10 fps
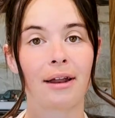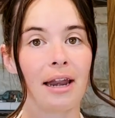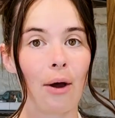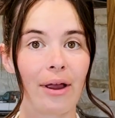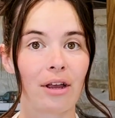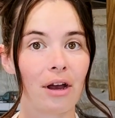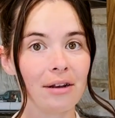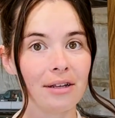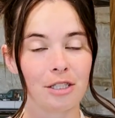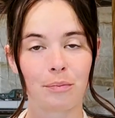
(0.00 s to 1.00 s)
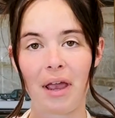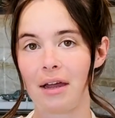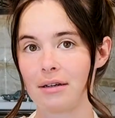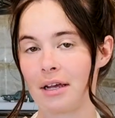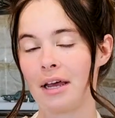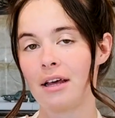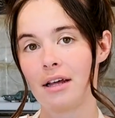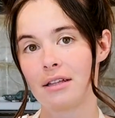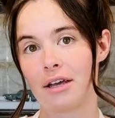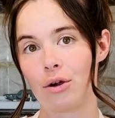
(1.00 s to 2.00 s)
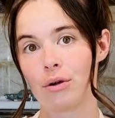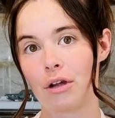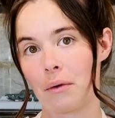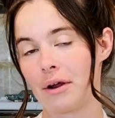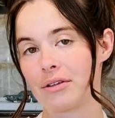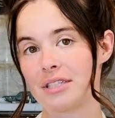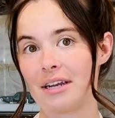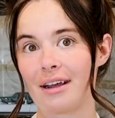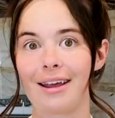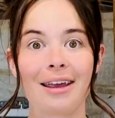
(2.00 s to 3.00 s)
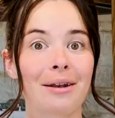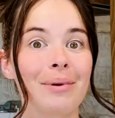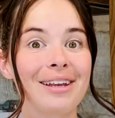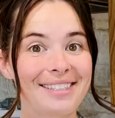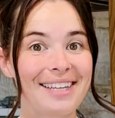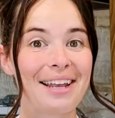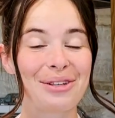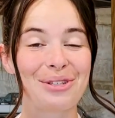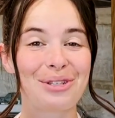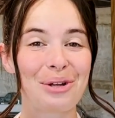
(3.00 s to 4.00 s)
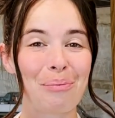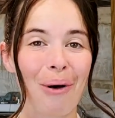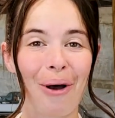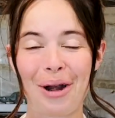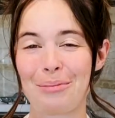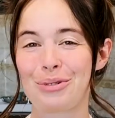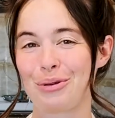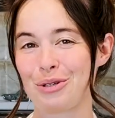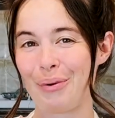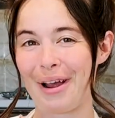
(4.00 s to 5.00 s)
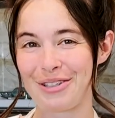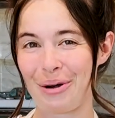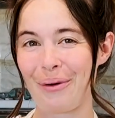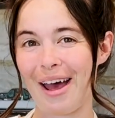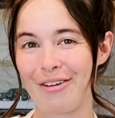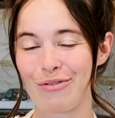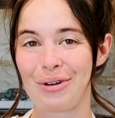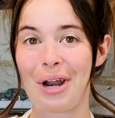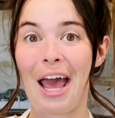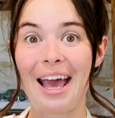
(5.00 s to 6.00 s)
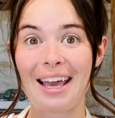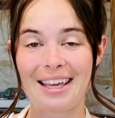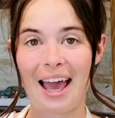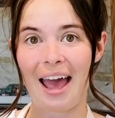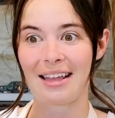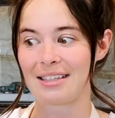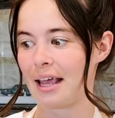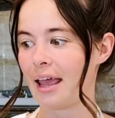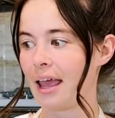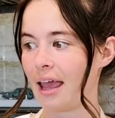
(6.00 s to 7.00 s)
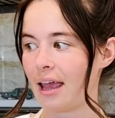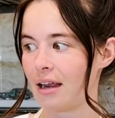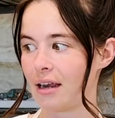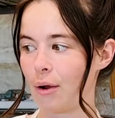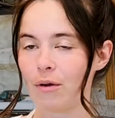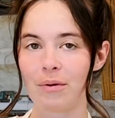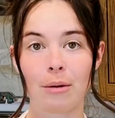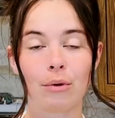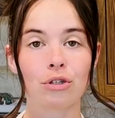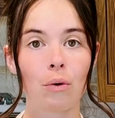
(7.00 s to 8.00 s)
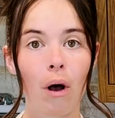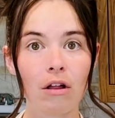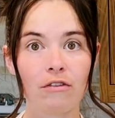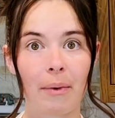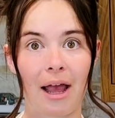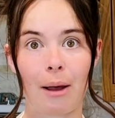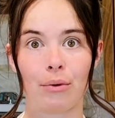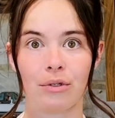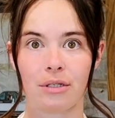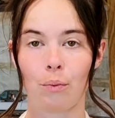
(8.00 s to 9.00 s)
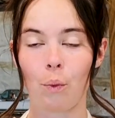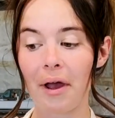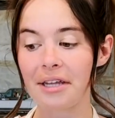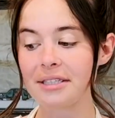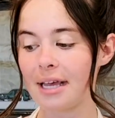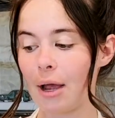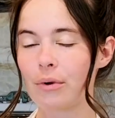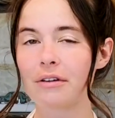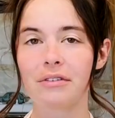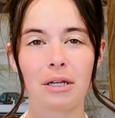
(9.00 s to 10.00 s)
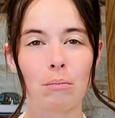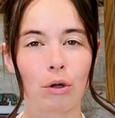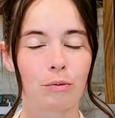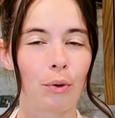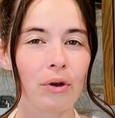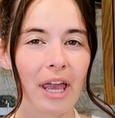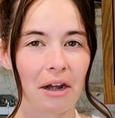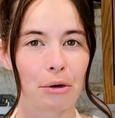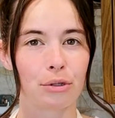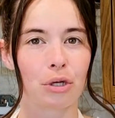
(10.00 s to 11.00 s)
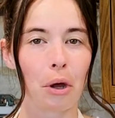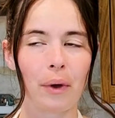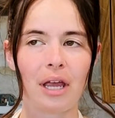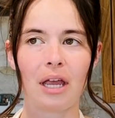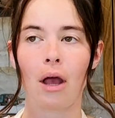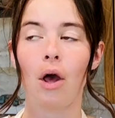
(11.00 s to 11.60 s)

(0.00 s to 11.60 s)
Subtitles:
Now I could expand. Like earlier when I was saying I could get a big stainless steel pot. I'm so surprised I don't have one yet. And I would have been able to do all of my apples at once. I would have needed multiple canners going,